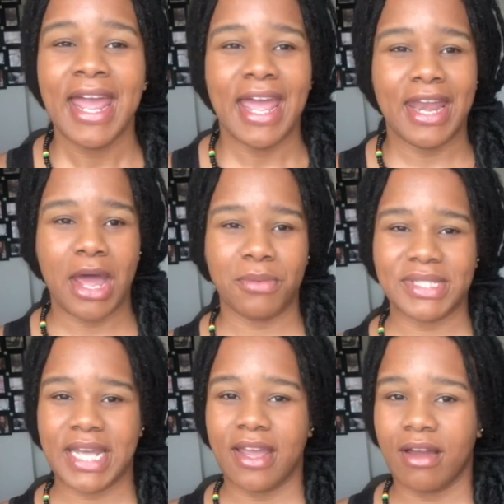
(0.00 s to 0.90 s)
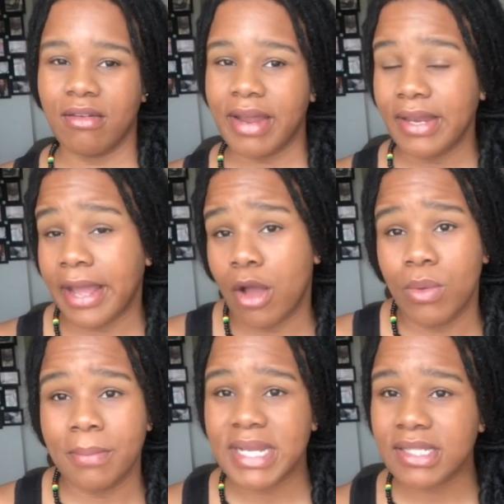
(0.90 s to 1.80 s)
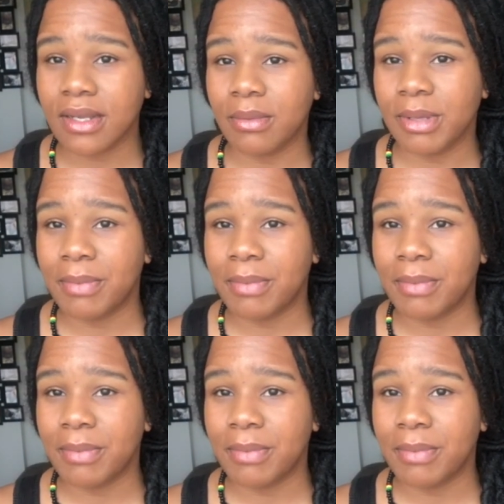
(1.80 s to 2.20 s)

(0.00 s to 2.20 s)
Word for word: and i was like all right like i want my skin to be